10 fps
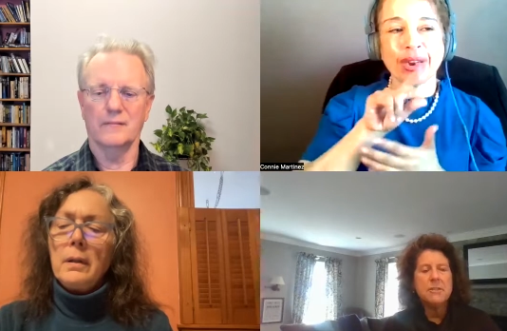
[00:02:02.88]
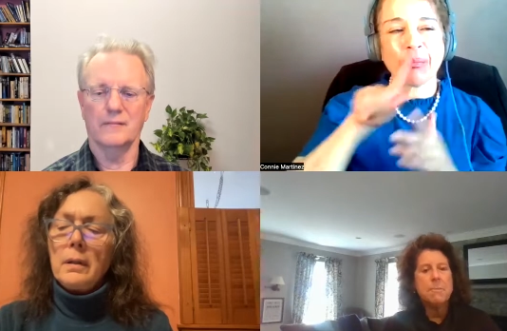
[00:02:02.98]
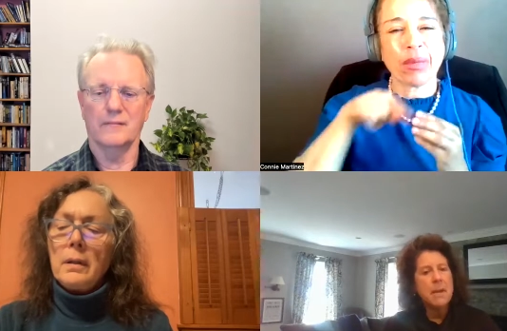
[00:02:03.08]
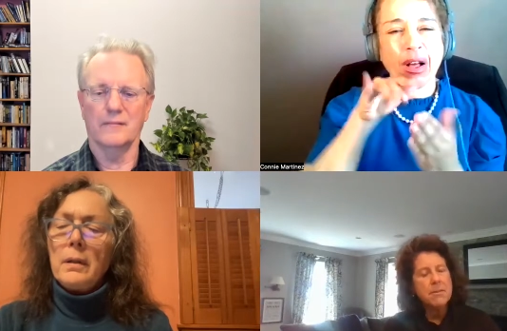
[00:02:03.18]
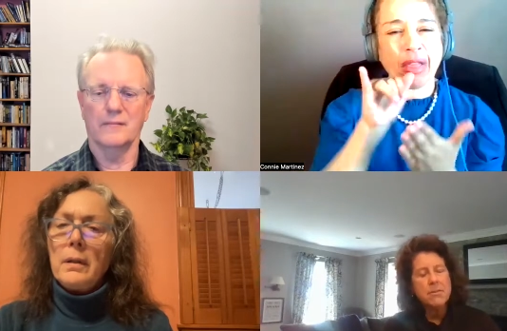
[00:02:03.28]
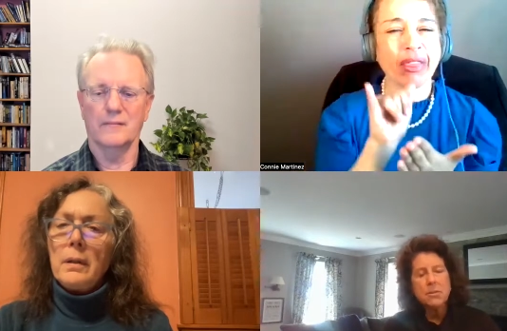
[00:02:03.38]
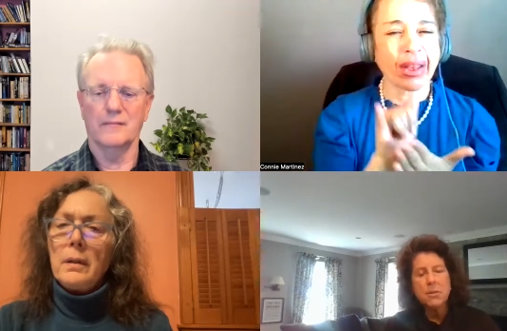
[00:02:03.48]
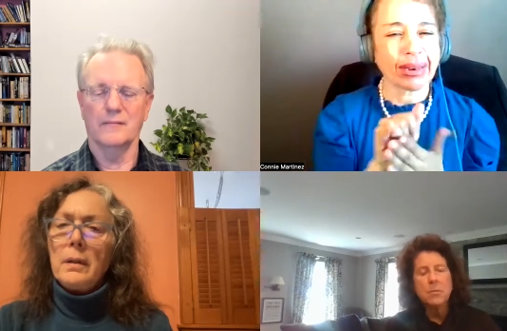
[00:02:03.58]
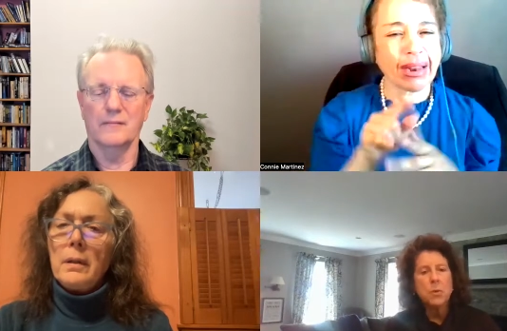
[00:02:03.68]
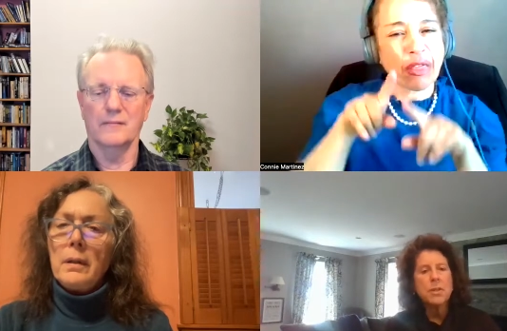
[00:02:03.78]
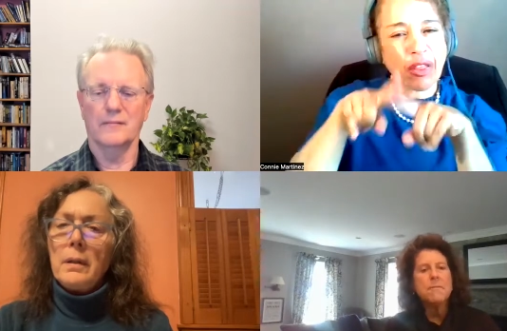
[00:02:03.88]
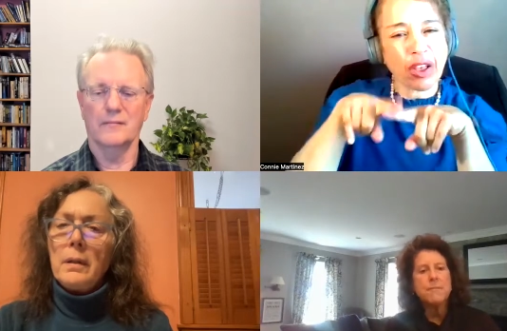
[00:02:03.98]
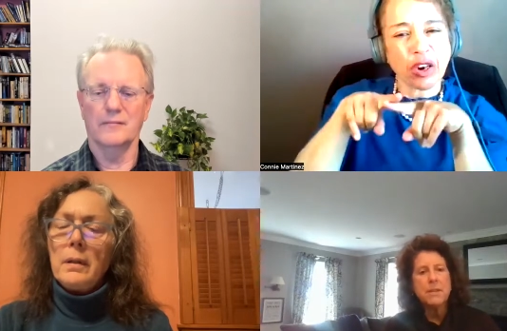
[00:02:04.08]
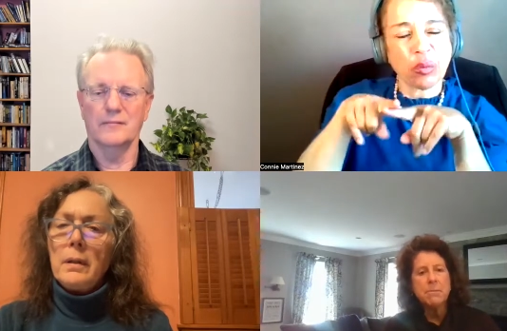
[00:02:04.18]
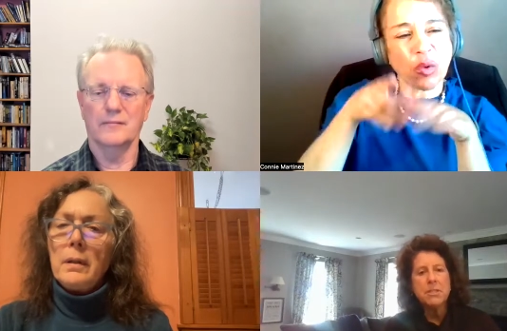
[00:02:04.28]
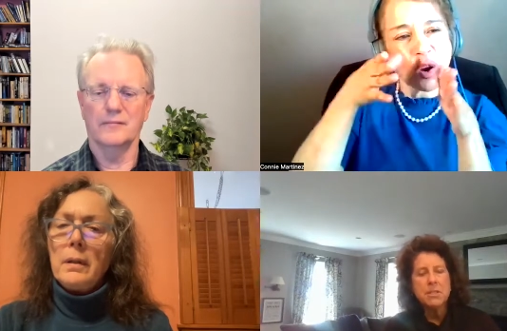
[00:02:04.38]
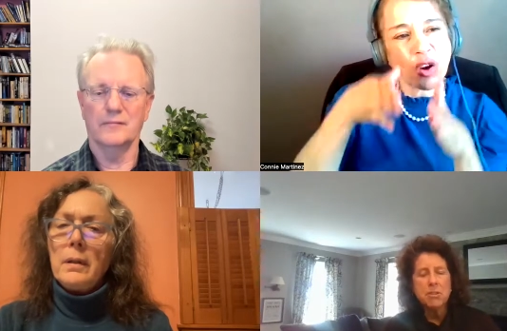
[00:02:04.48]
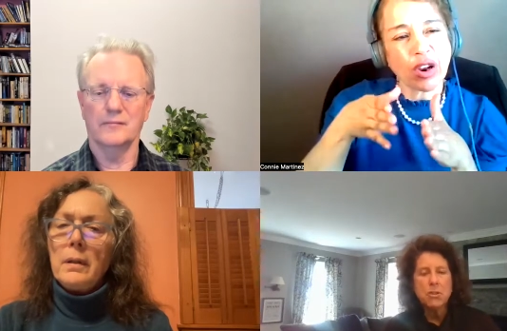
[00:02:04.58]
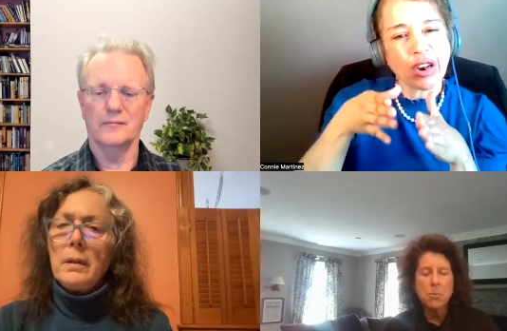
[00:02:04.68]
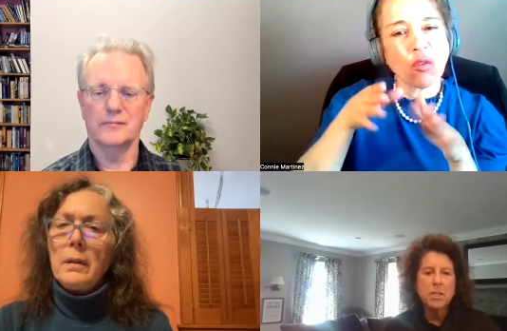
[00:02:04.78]
Speaker 1: depends on what the family
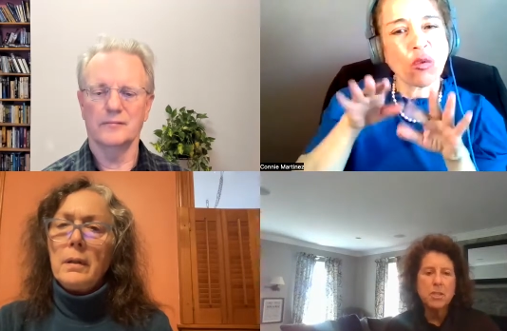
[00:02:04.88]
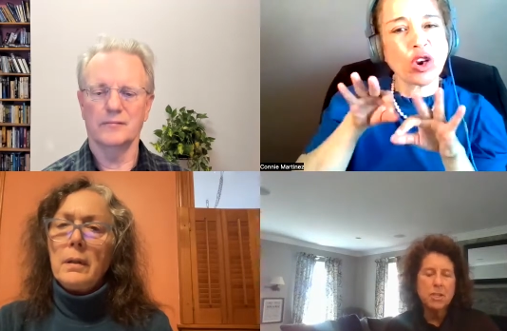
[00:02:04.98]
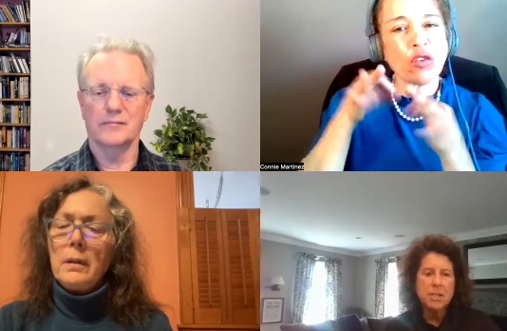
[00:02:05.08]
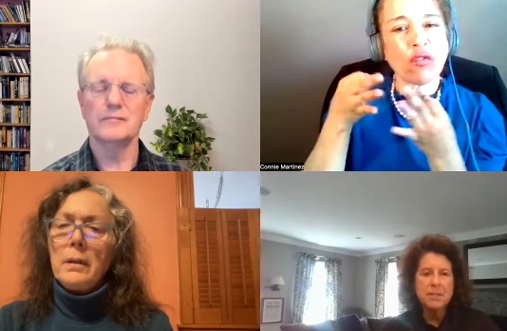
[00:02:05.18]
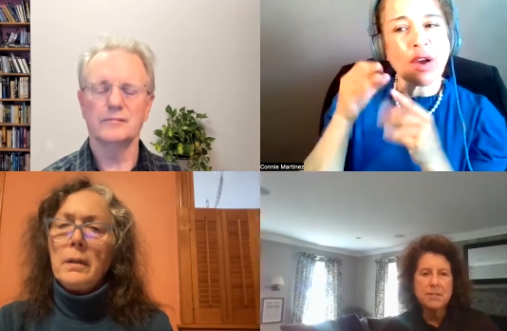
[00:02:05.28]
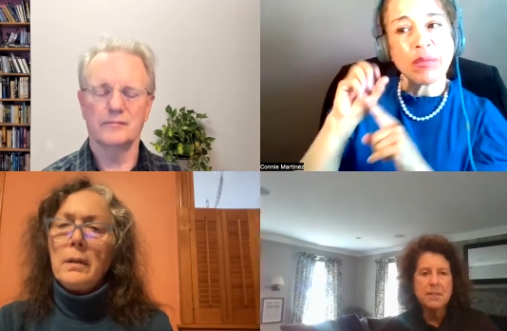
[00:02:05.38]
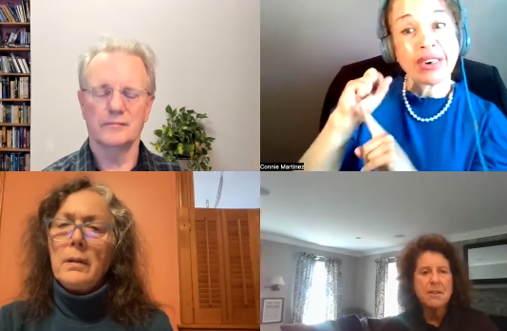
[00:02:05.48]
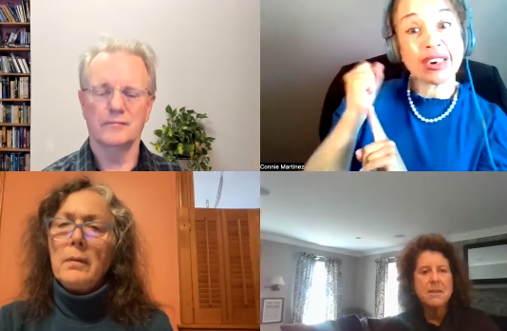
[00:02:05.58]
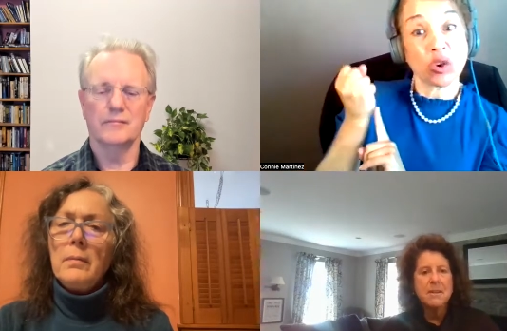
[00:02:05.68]
situation is